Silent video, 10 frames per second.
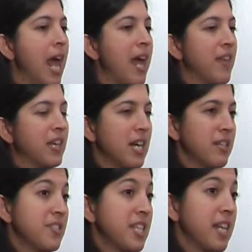And they
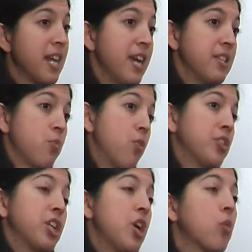kind of see it as, well,
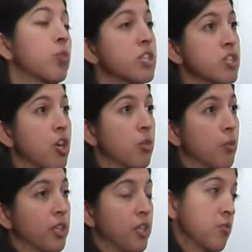you know, we're just hard
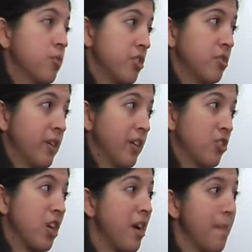workers. We're just doing our
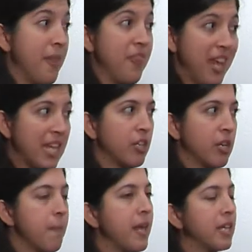job, but they
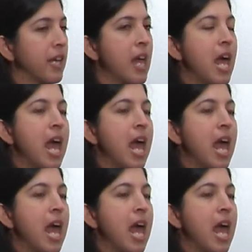couldn't make it.